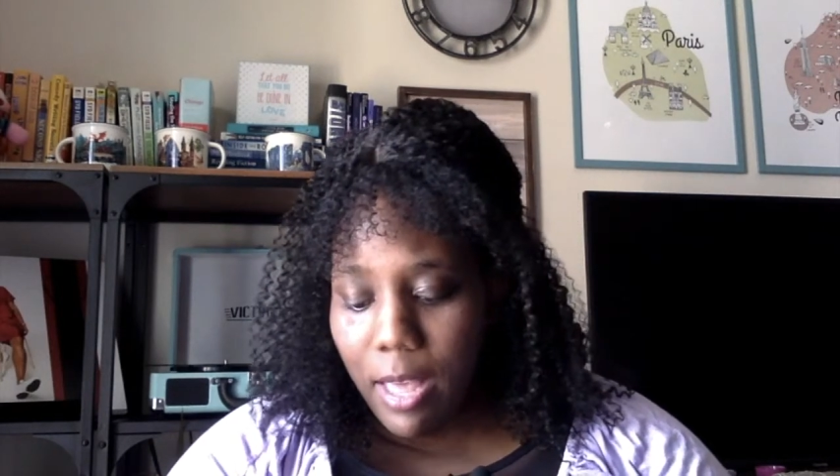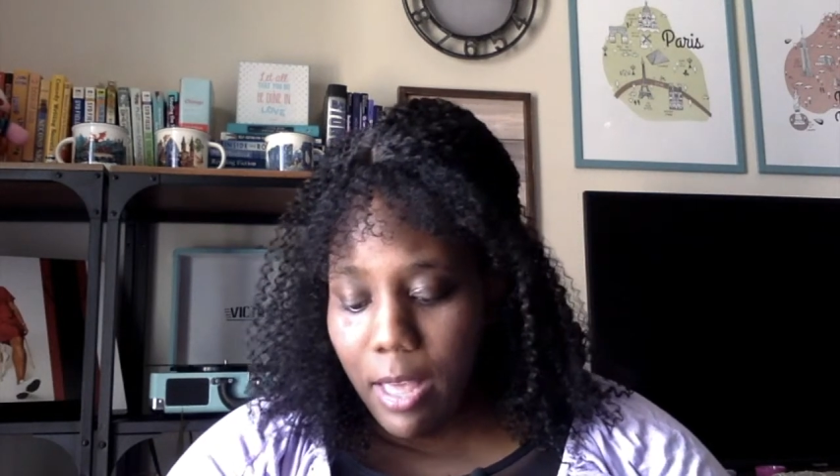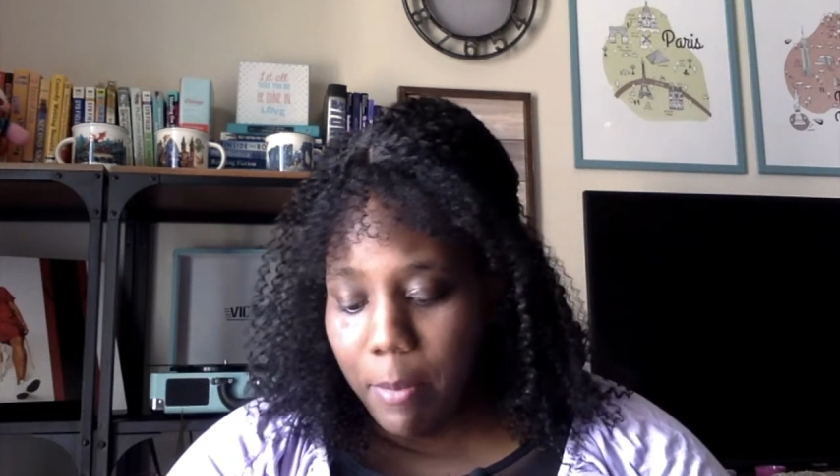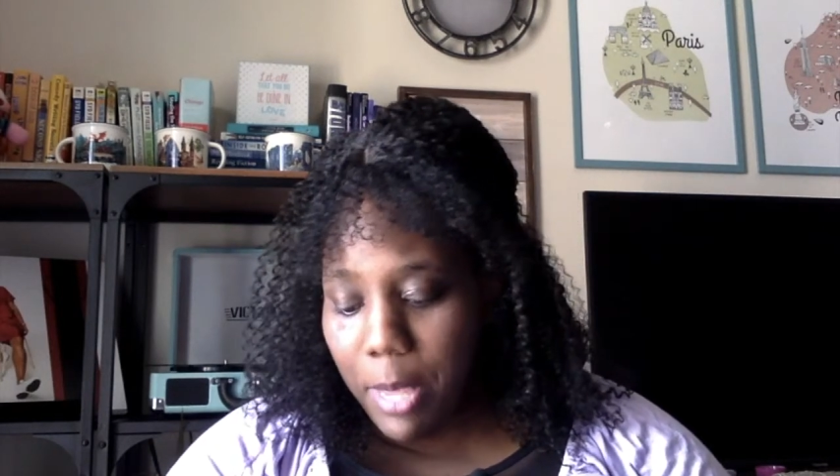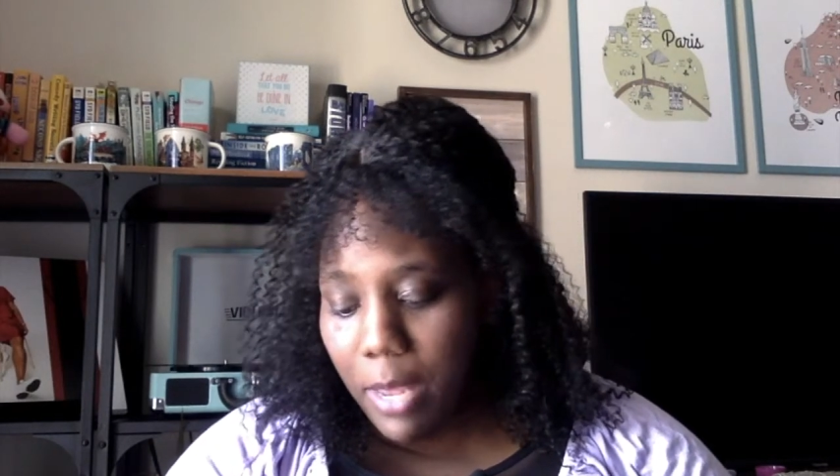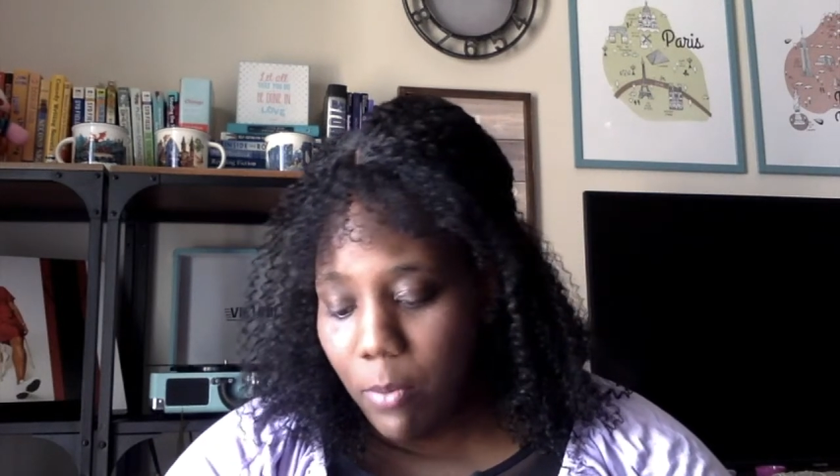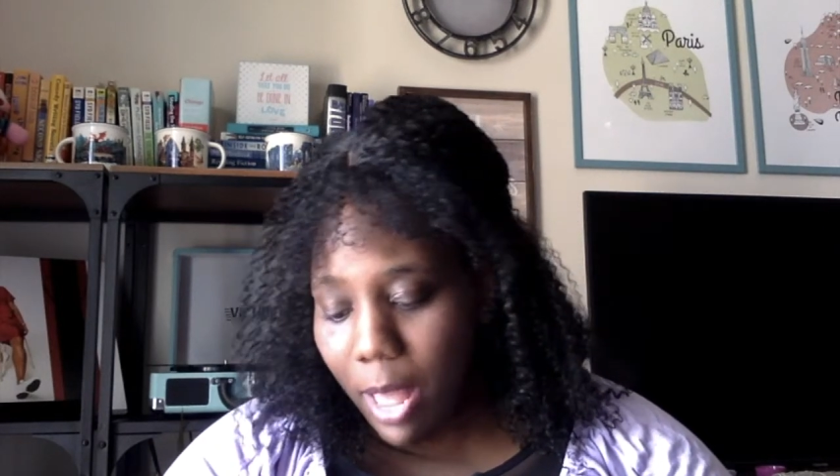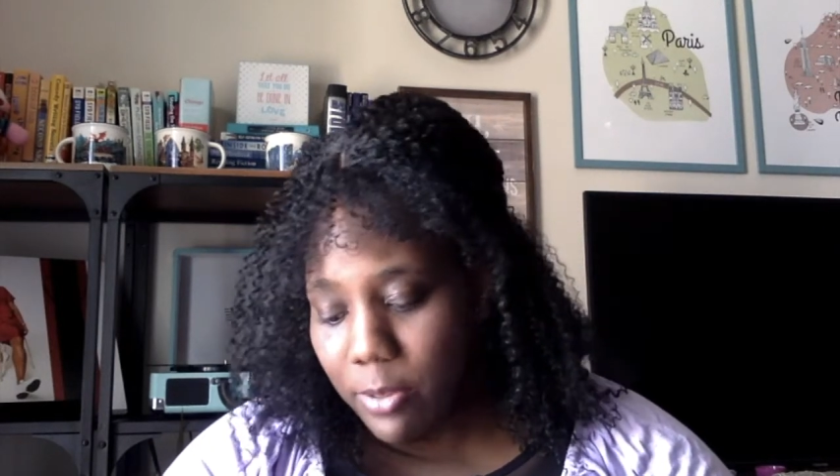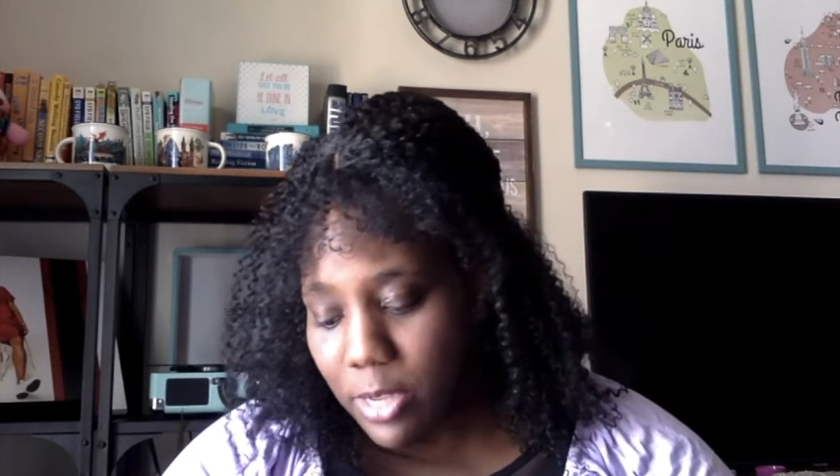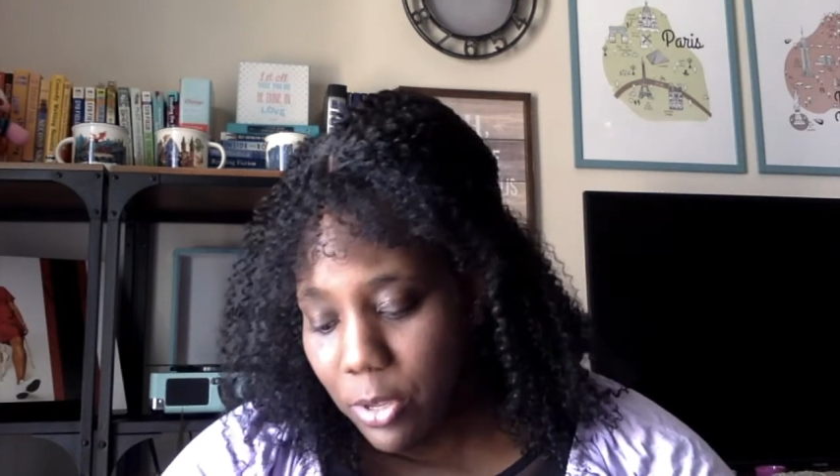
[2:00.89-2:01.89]
And
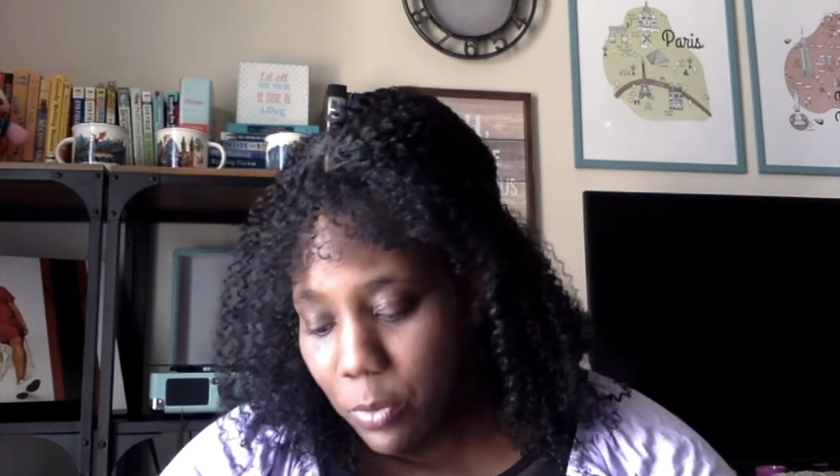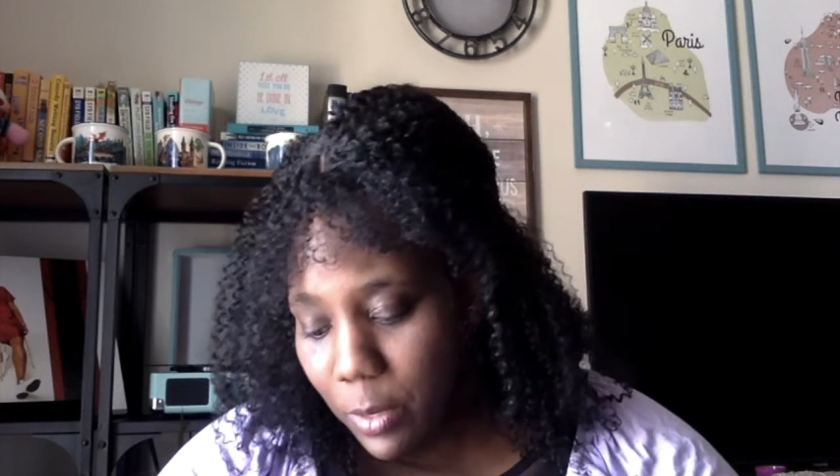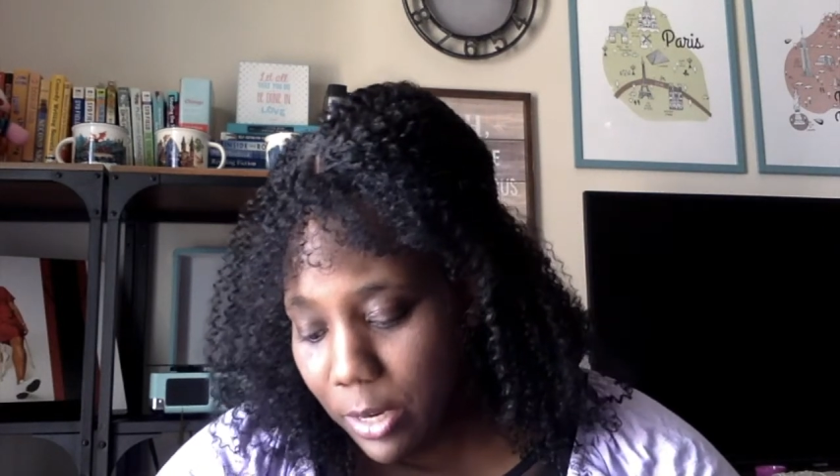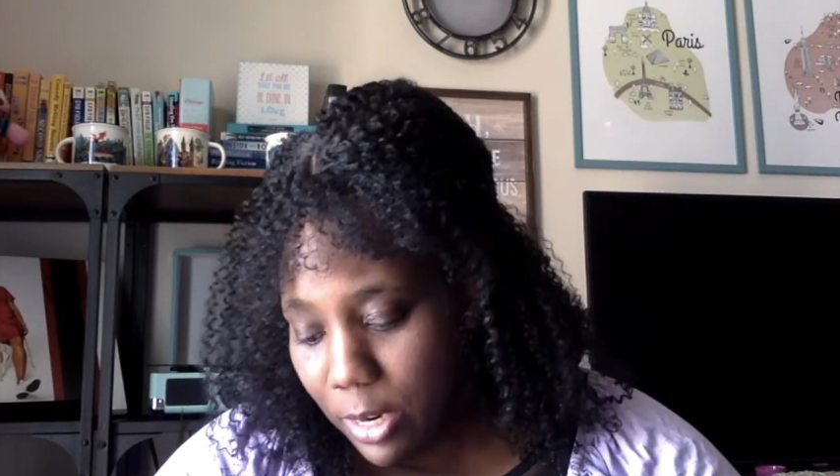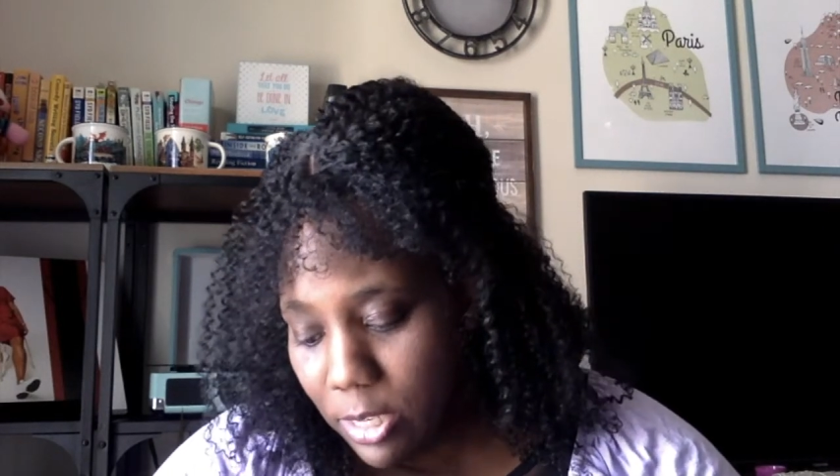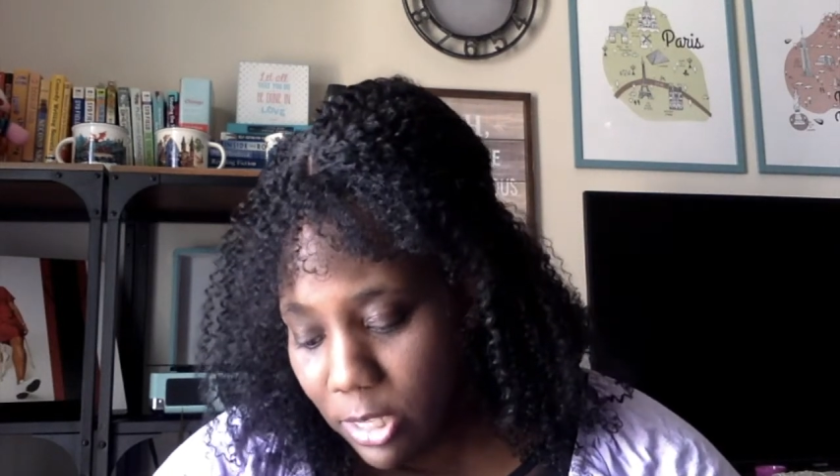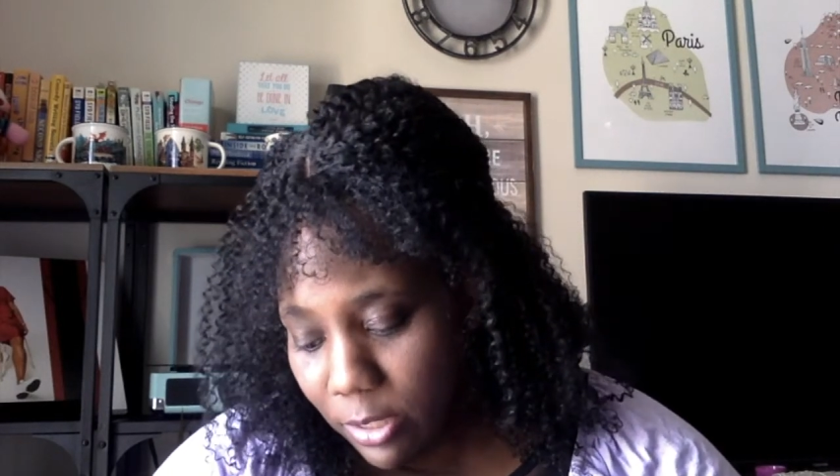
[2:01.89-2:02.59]
I'll tell you, one card just